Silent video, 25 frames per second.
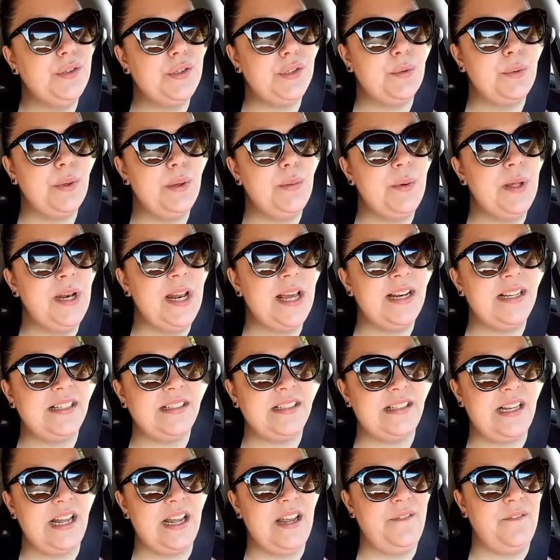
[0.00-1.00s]
So we went out
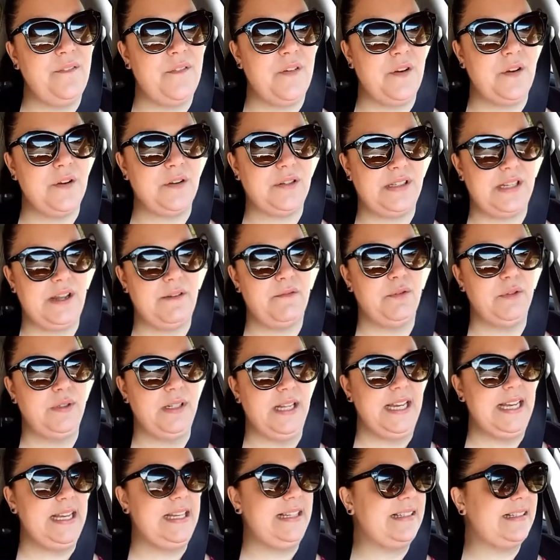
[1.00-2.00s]
of state for several
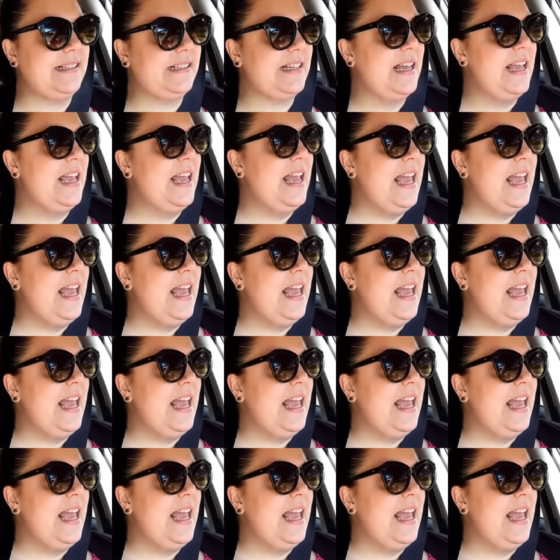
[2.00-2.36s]
days,